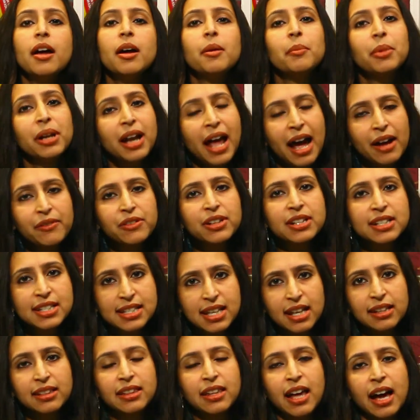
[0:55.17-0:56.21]
But having
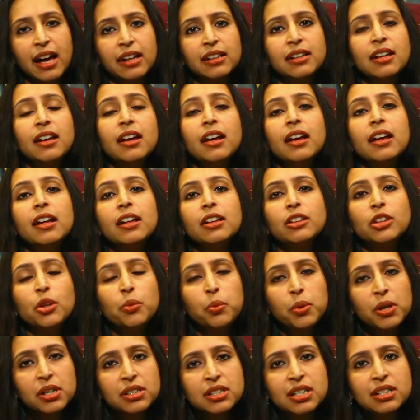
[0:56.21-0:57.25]
said that, the
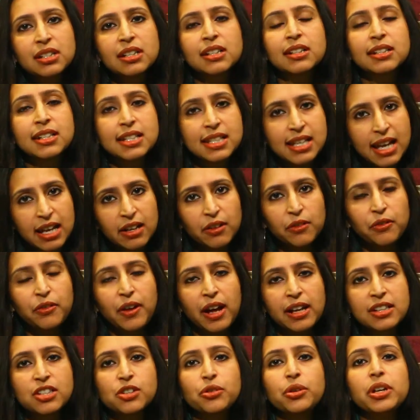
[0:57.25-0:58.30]
verdict itself
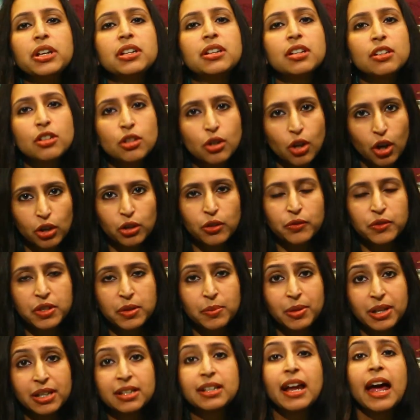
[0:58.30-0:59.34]
has created a lot of
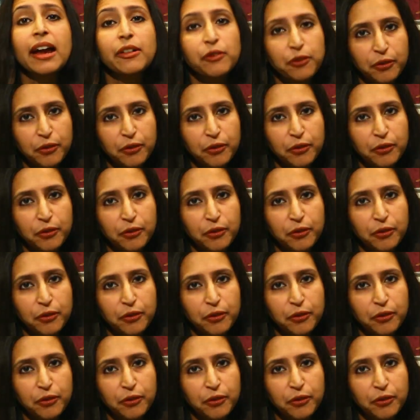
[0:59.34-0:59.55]
debate, and